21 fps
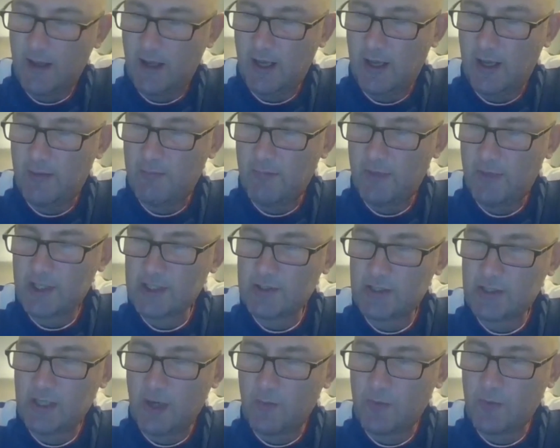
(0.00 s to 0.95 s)

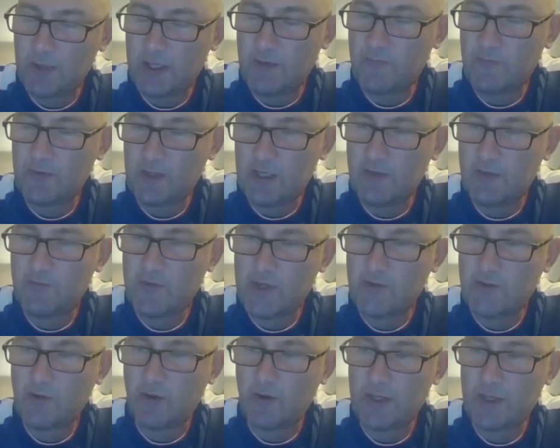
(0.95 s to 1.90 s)
We've given
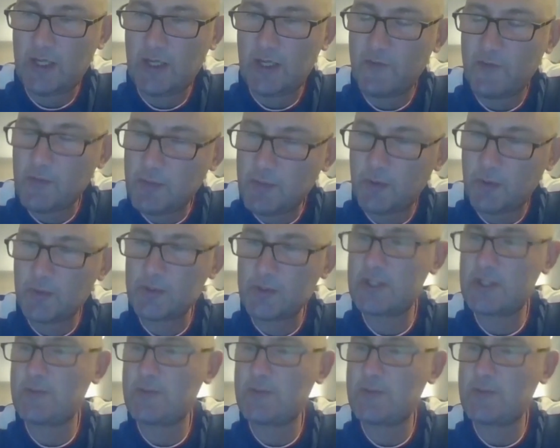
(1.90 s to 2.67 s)
you've got the Liverpools